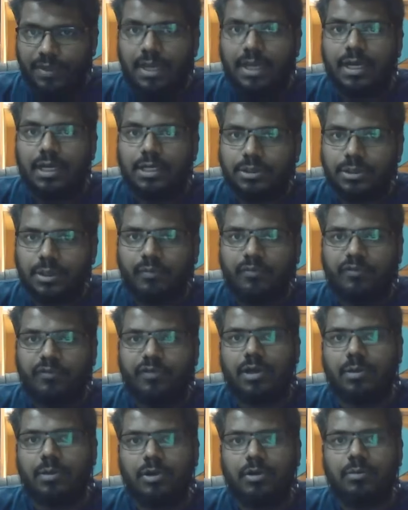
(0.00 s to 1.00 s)
Assume
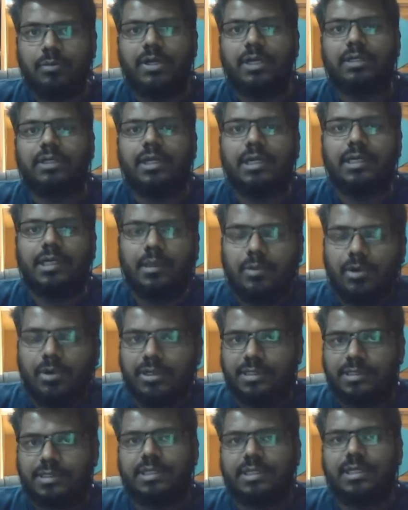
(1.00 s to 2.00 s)
for a moment that
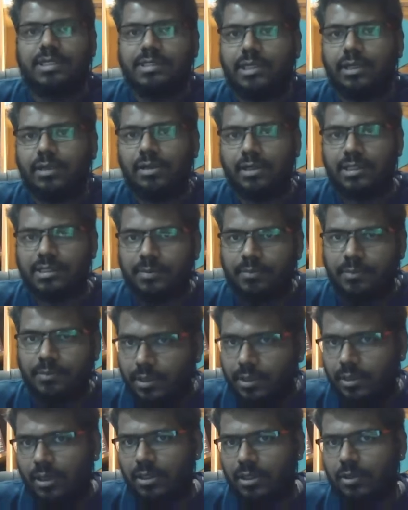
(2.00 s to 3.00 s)
democracy and secularism
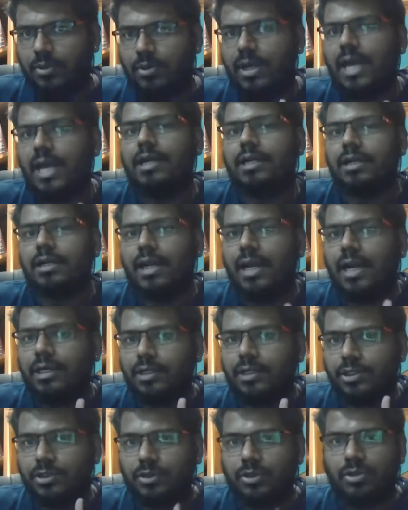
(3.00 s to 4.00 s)
did not go hand in hand
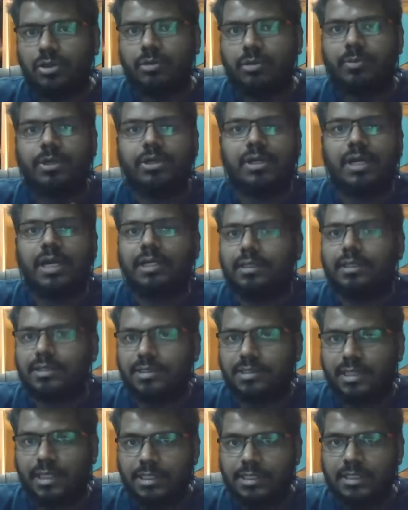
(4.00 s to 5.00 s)
in Europe and United
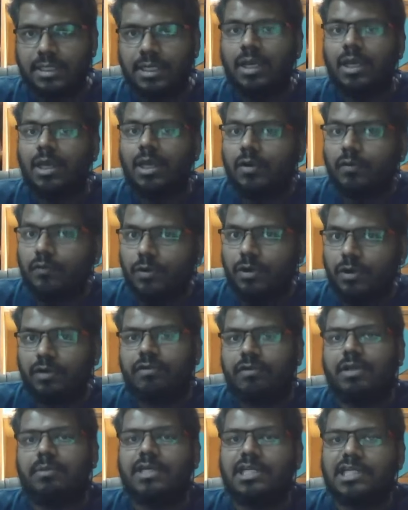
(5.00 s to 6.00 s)
States. Would
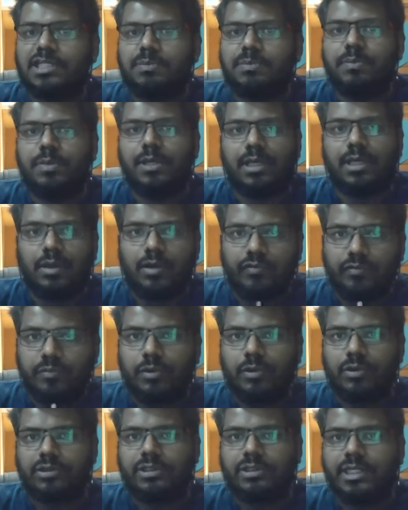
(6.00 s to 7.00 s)
we be speaking of
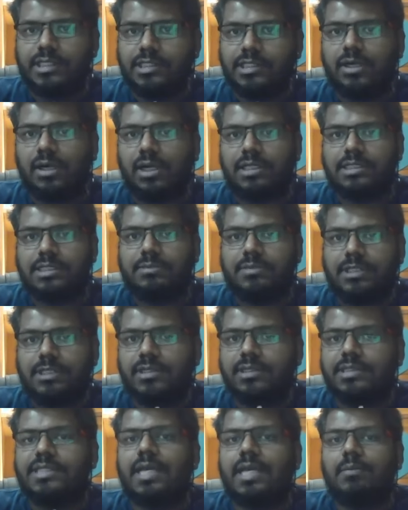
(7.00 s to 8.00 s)
both these concepts in the
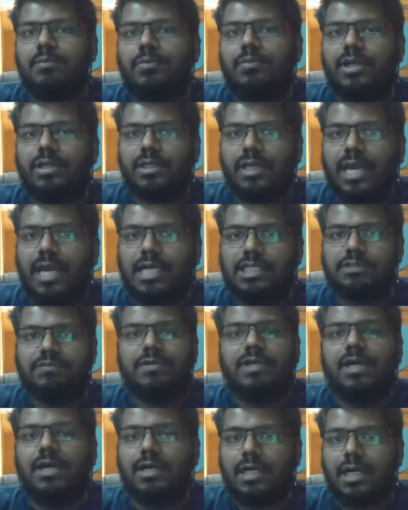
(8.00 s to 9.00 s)
same breath as
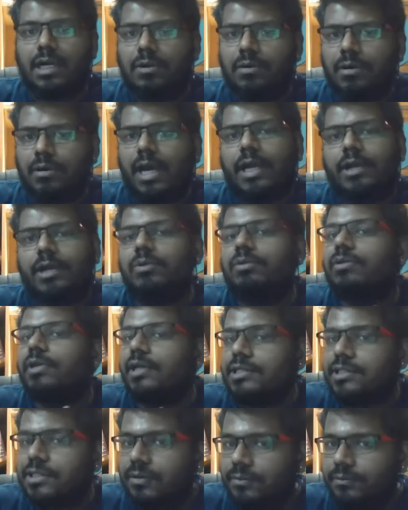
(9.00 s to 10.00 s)
we are now? I don't think so.